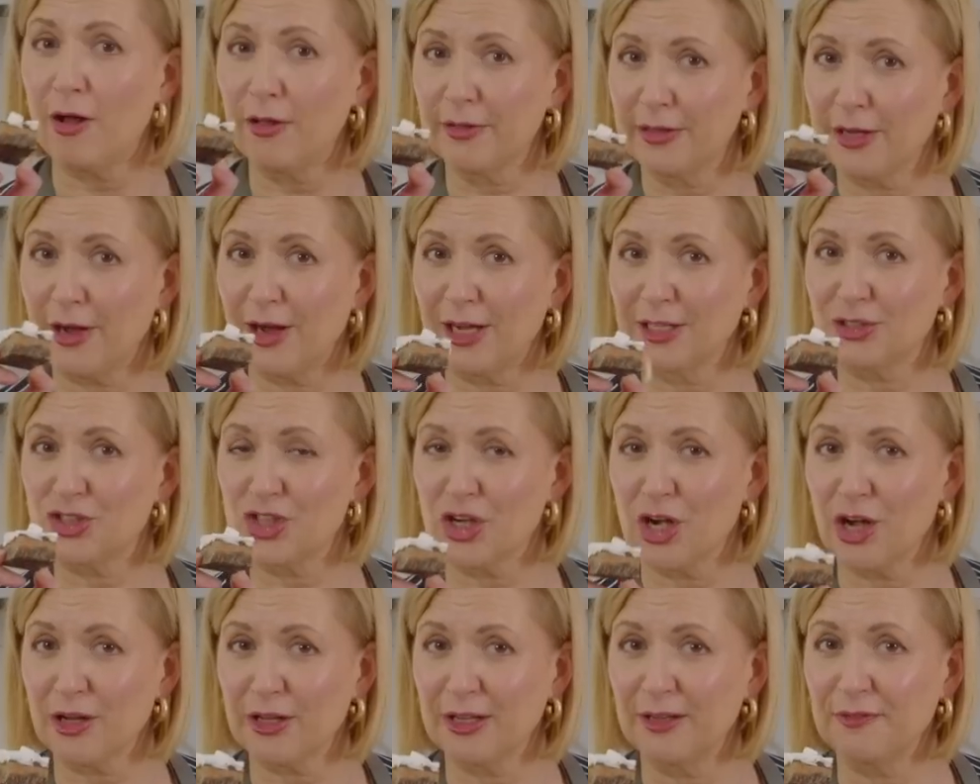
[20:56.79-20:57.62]
the hot
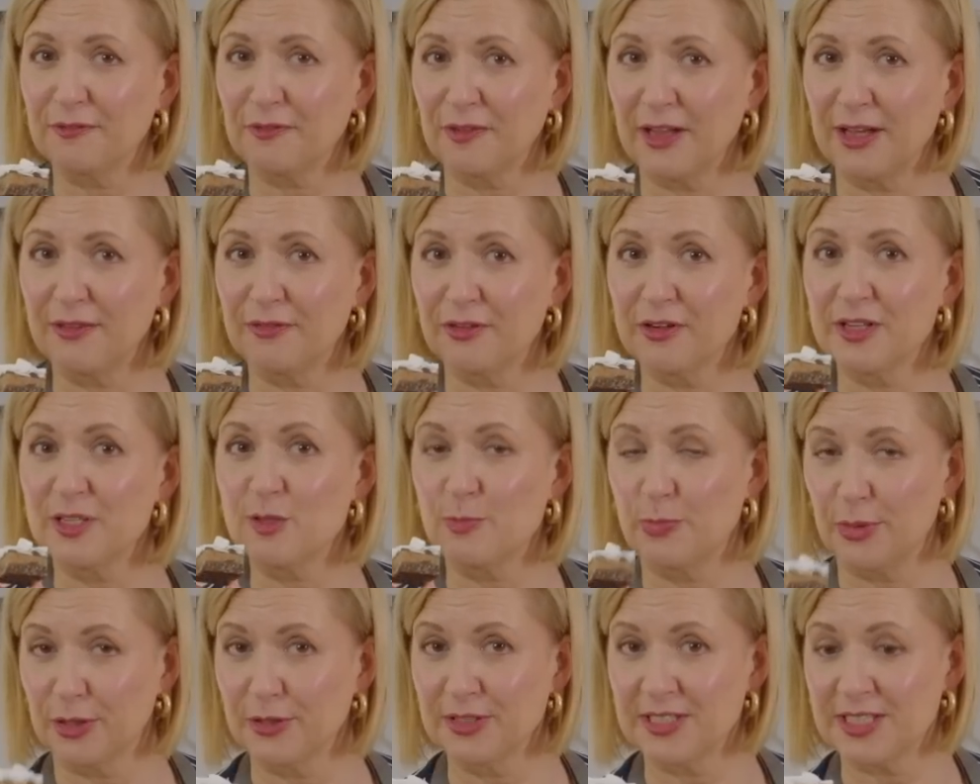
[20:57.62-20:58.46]
chocolate flavor is
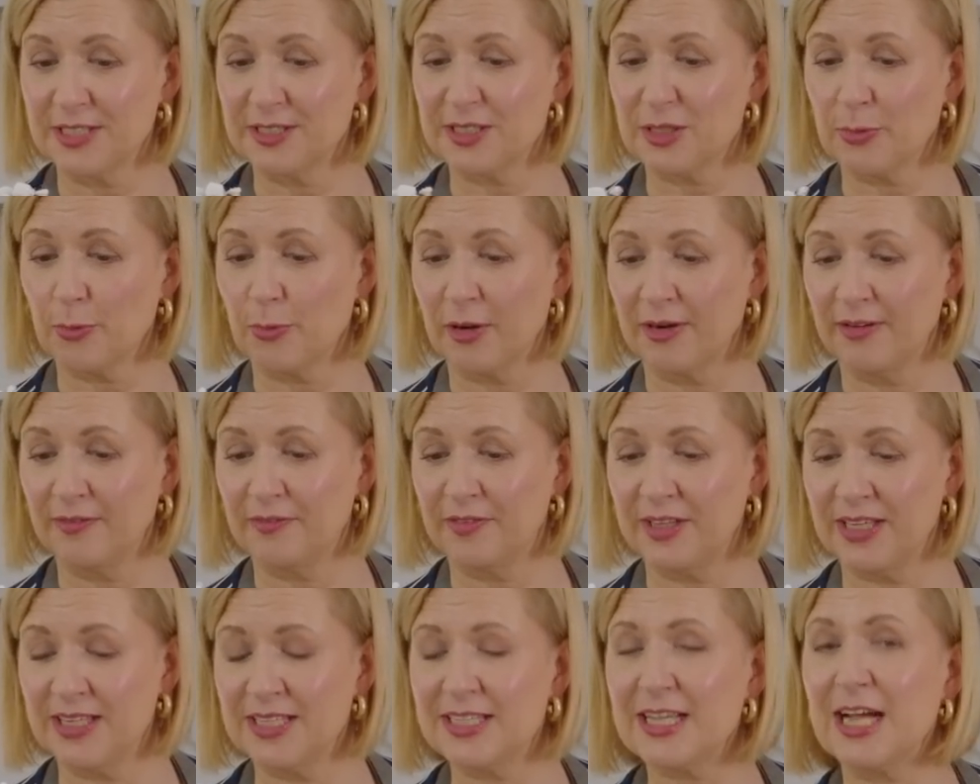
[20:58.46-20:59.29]
built into one of
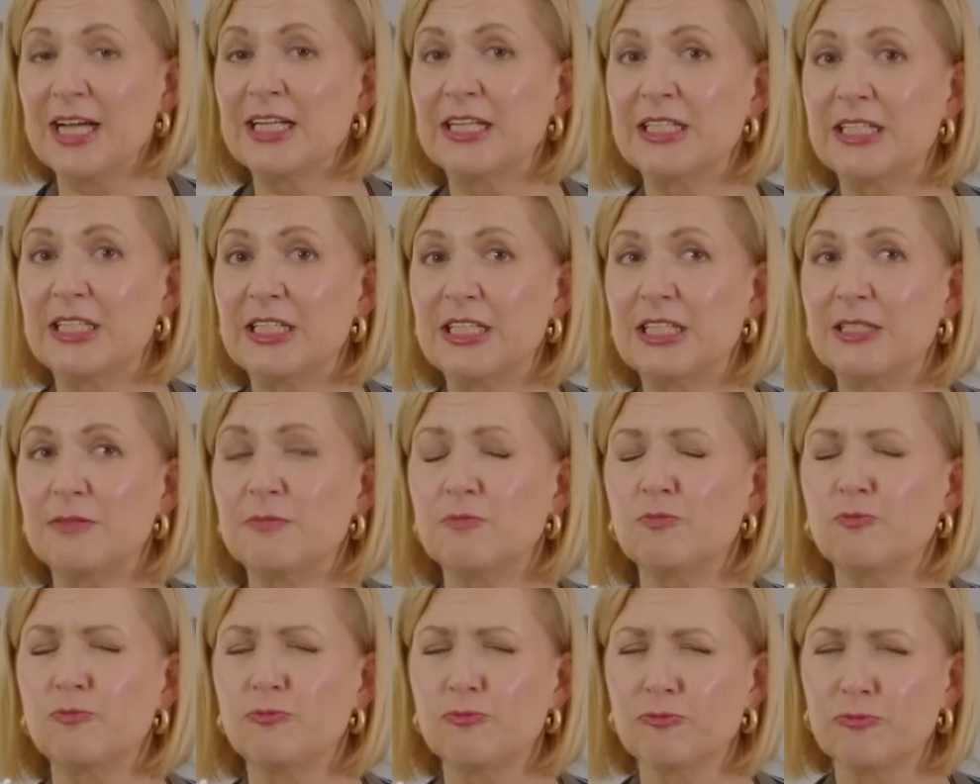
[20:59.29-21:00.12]
these, I
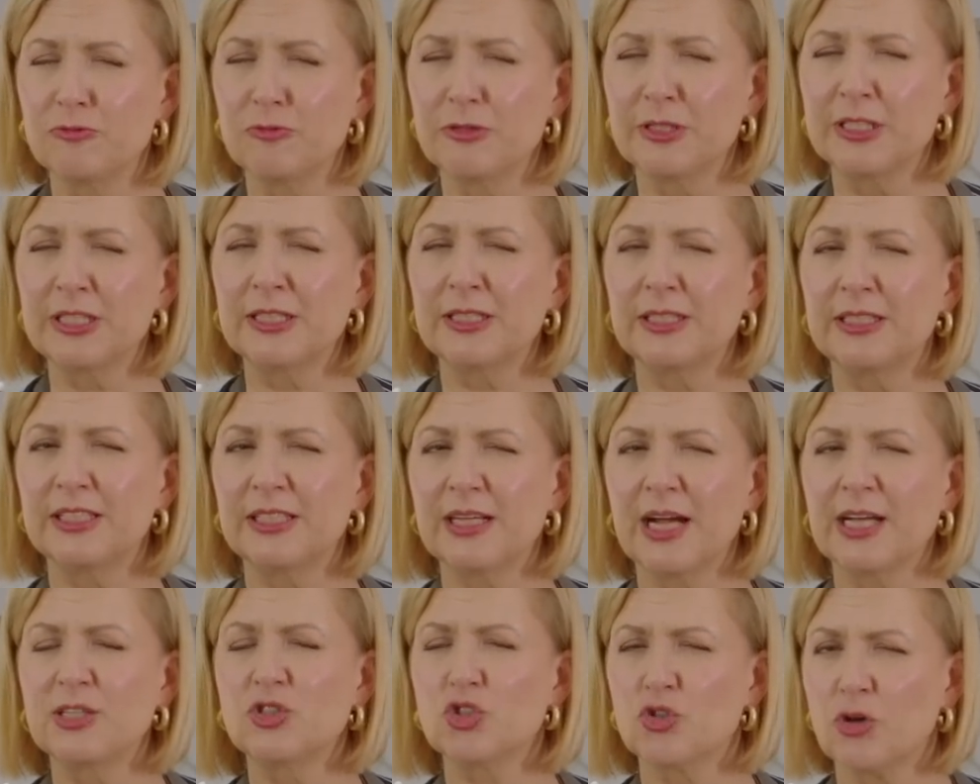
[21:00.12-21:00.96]

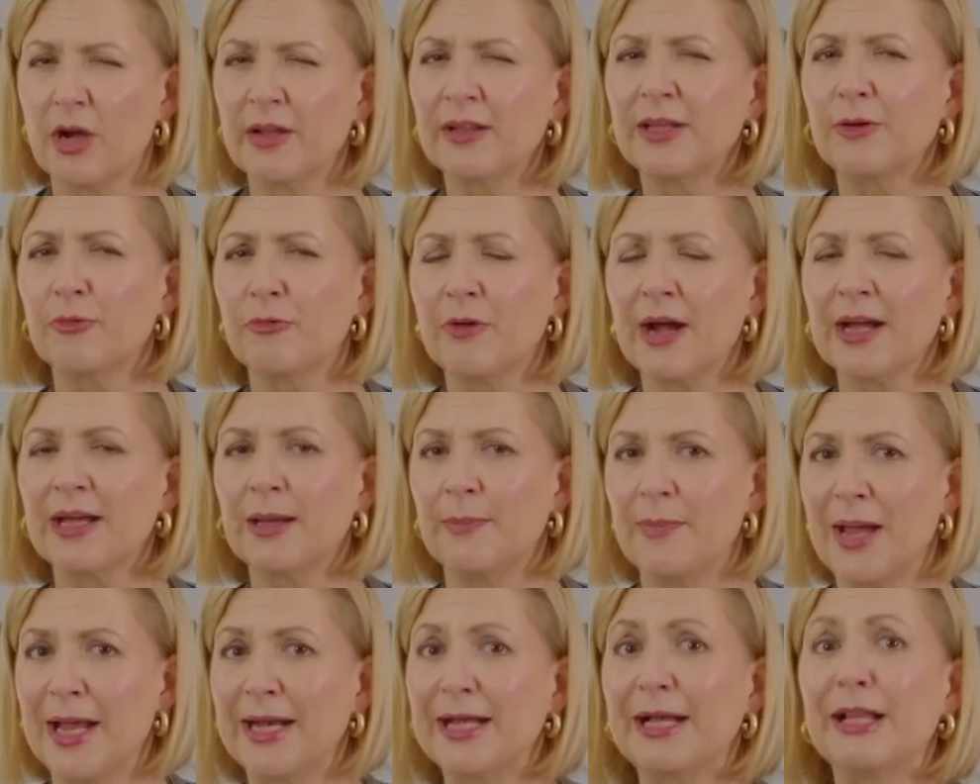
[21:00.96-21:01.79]
strongly
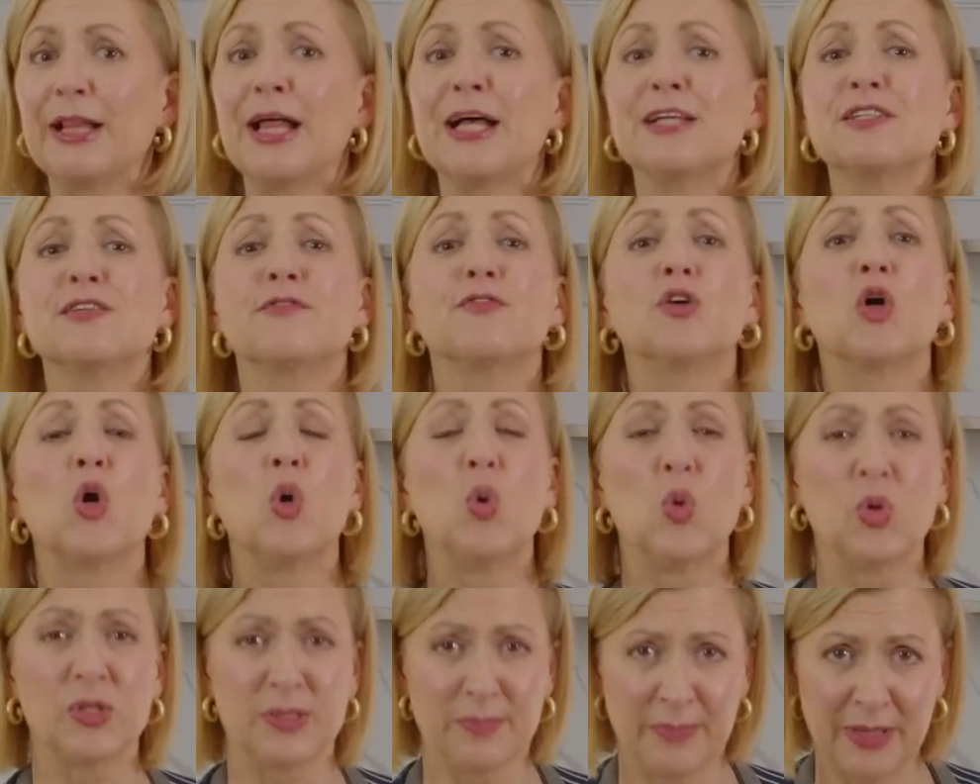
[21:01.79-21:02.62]
recommend a glass of
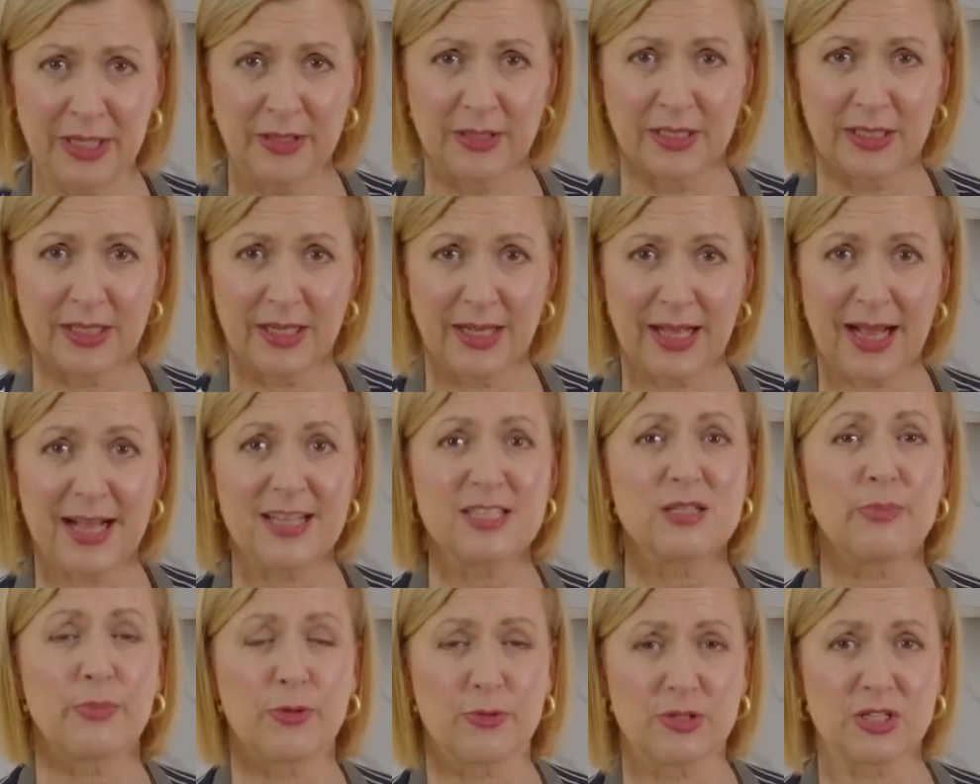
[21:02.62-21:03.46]
cold milk
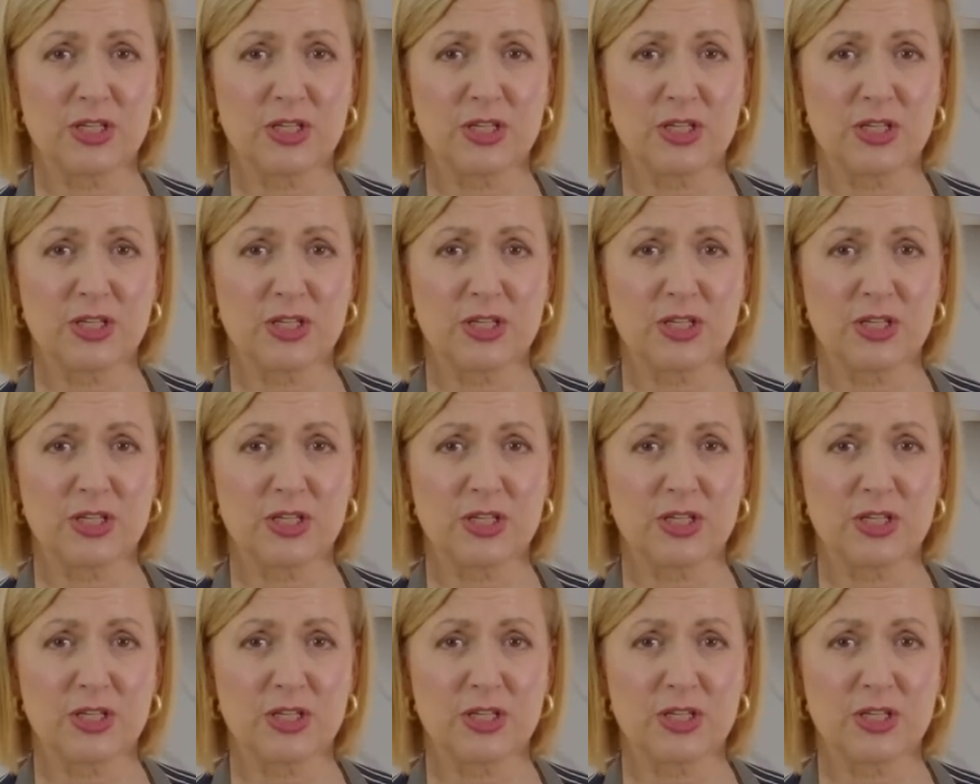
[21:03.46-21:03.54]
as opposed to